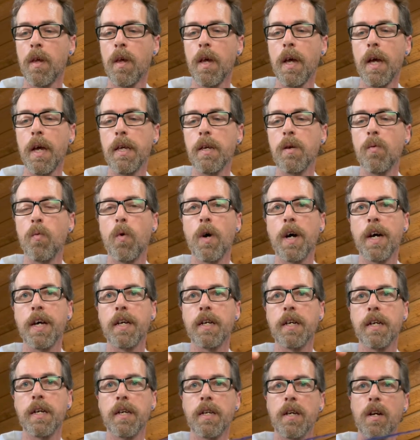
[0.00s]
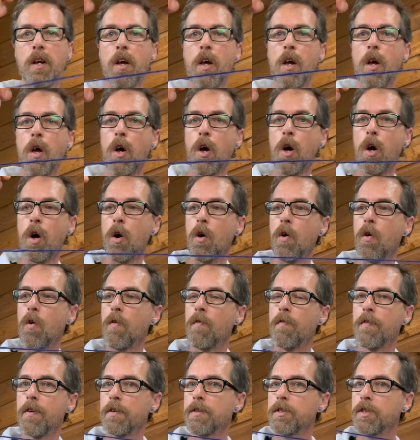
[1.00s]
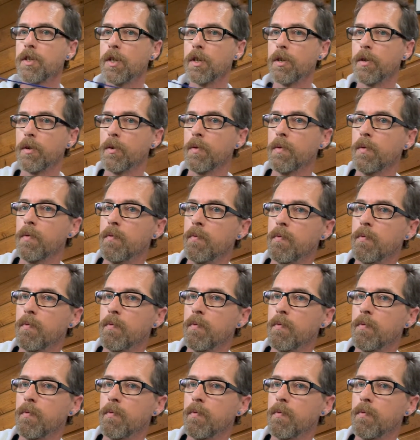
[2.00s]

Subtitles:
and you wind it over 2,